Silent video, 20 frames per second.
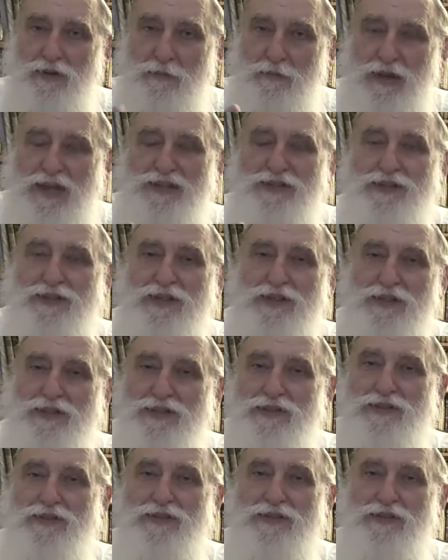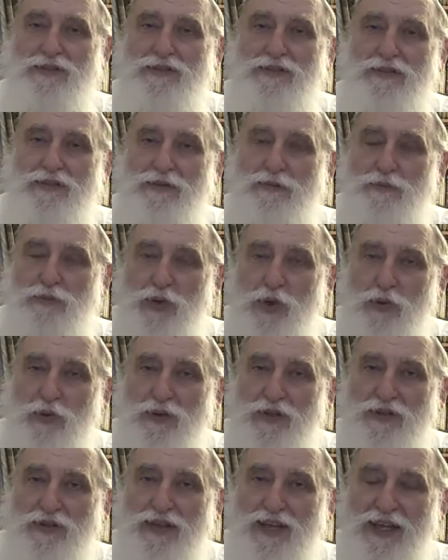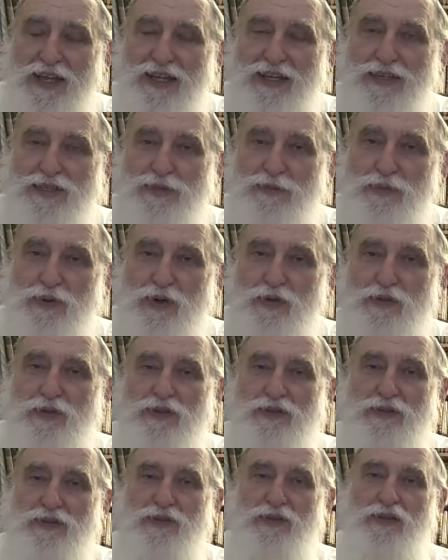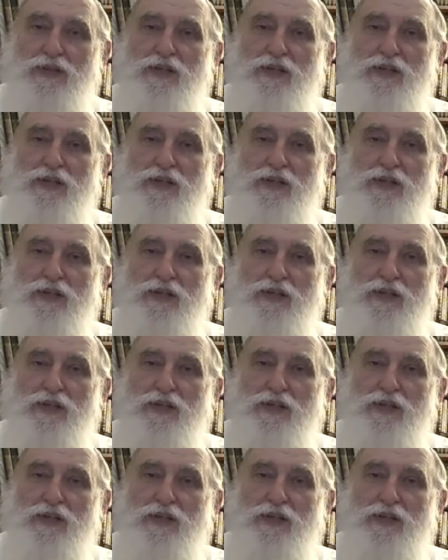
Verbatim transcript: the matzah is broken, the Hey is broken